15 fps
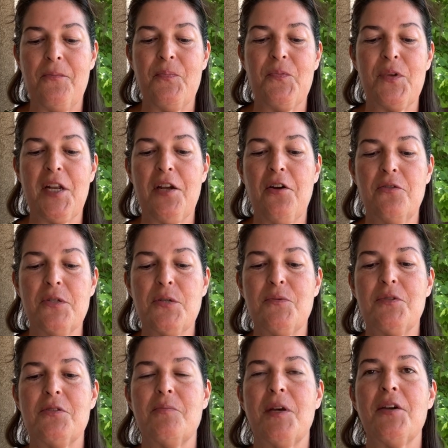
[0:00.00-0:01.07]
when I always
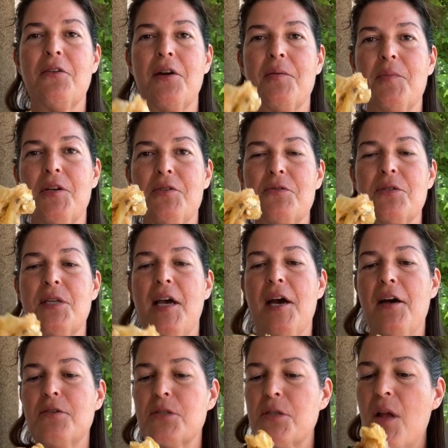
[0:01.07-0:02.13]
went to my grandmother's
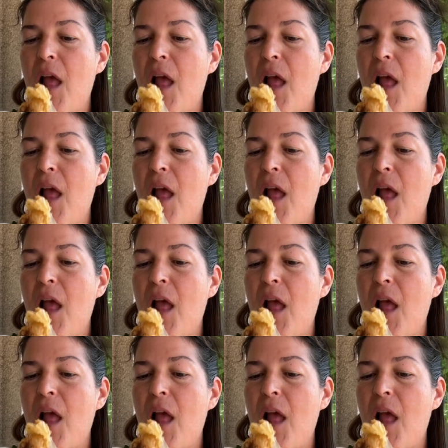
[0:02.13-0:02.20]
house.